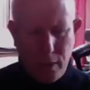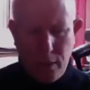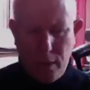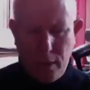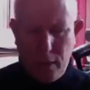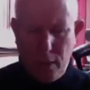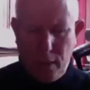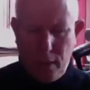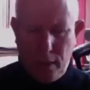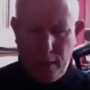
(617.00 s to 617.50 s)

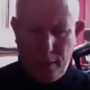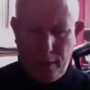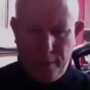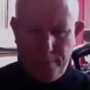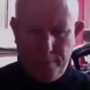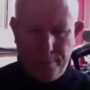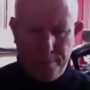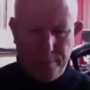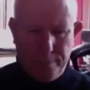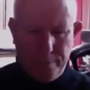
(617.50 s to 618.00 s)
um,
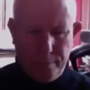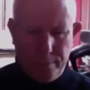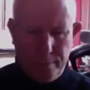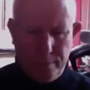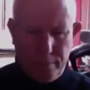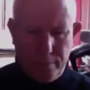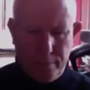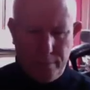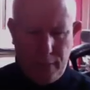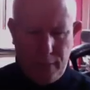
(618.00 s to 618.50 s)

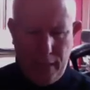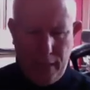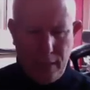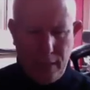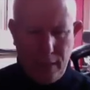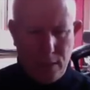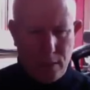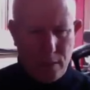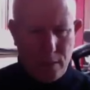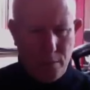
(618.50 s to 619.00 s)

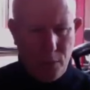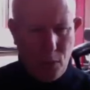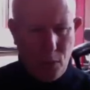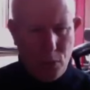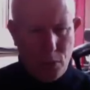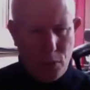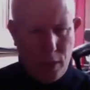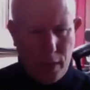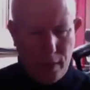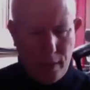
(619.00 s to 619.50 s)
dance,
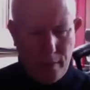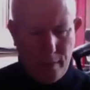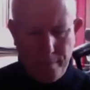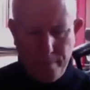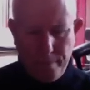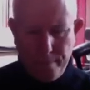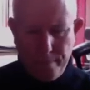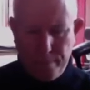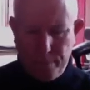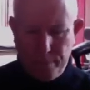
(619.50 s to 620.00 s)
music.
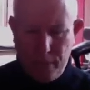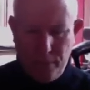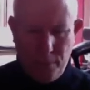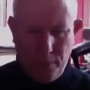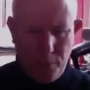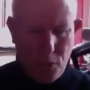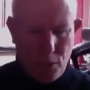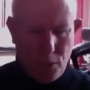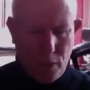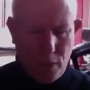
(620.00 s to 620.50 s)
They have a
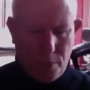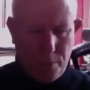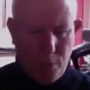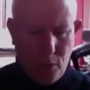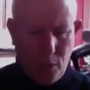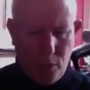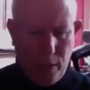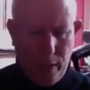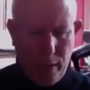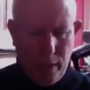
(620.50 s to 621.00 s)
music
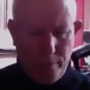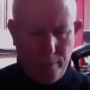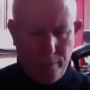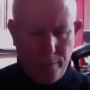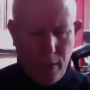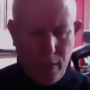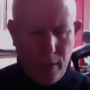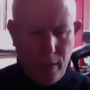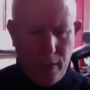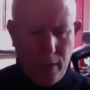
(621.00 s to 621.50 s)
program,
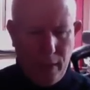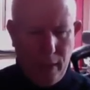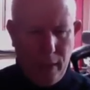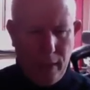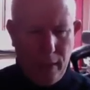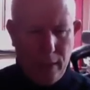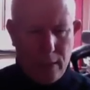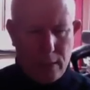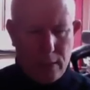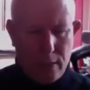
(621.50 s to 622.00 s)
and
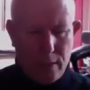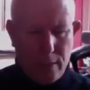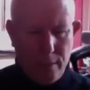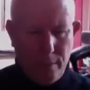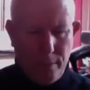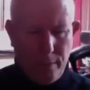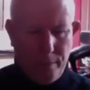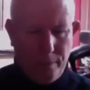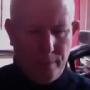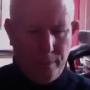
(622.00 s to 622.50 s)
it's
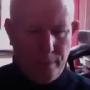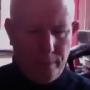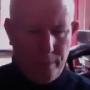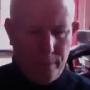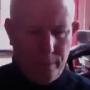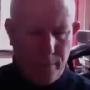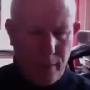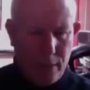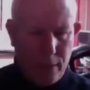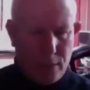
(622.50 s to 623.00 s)

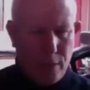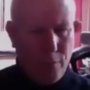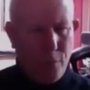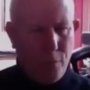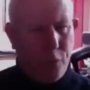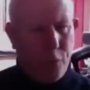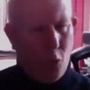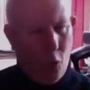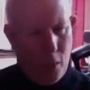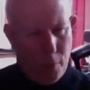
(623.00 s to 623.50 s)
it's
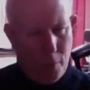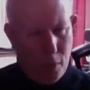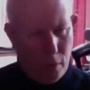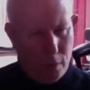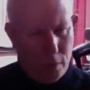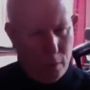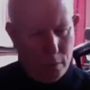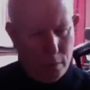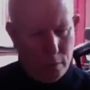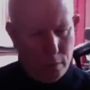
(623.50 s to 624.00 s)
informal,
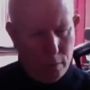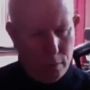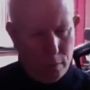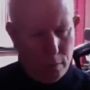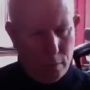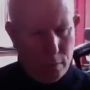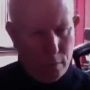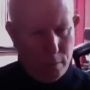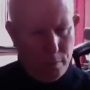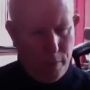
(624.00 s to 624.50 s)

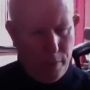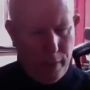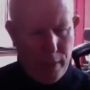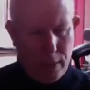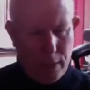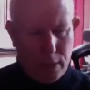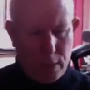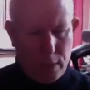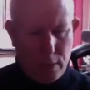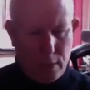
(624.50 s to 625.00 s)
but
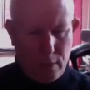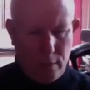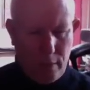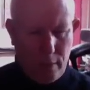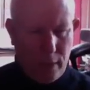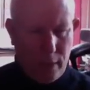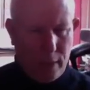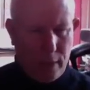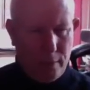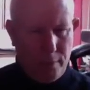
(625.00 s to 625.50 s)
it's it
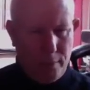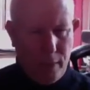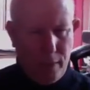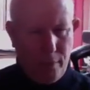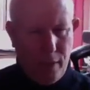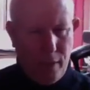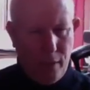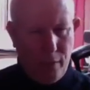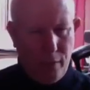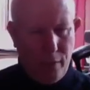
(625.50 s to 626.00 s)
can be
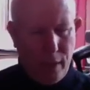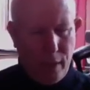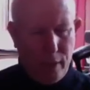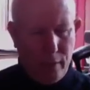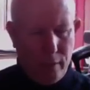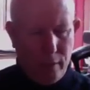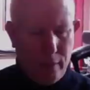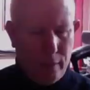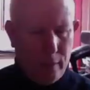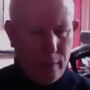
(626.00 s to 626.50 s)
very
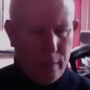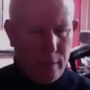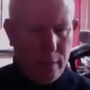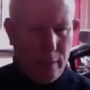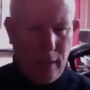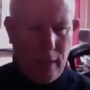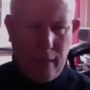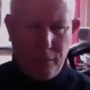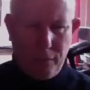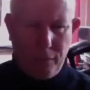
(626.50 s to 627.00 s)

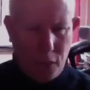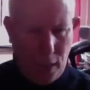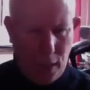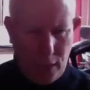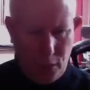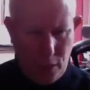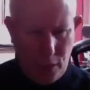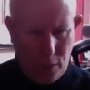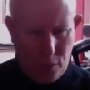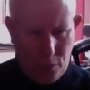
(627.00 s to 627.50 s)
life
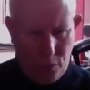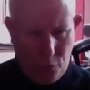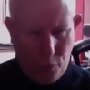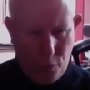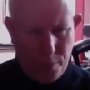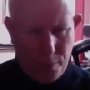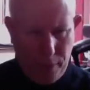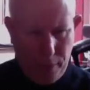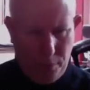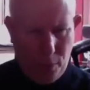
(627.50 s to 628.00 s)
changing for
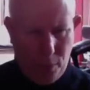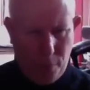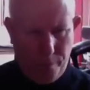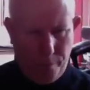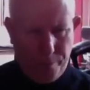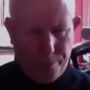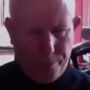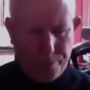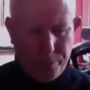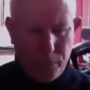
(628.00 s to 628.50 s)
people.
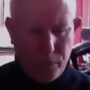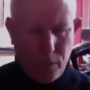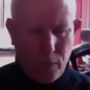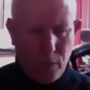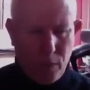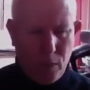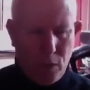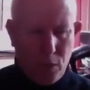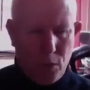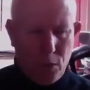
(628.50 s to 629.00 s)

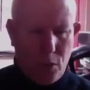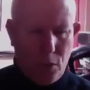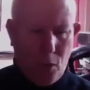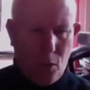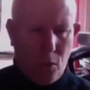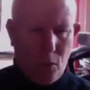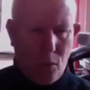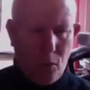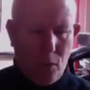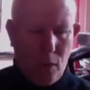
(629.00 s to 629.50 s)

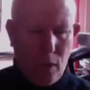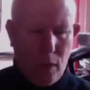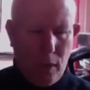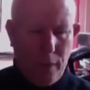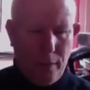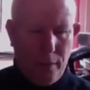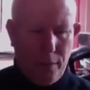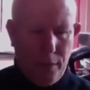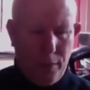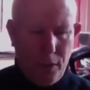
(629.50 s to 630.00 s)
So uh,
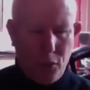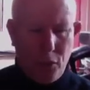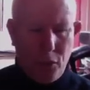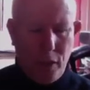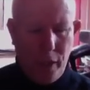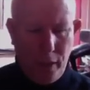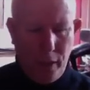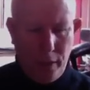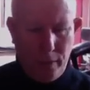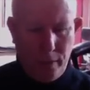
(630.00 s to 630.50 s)
this year,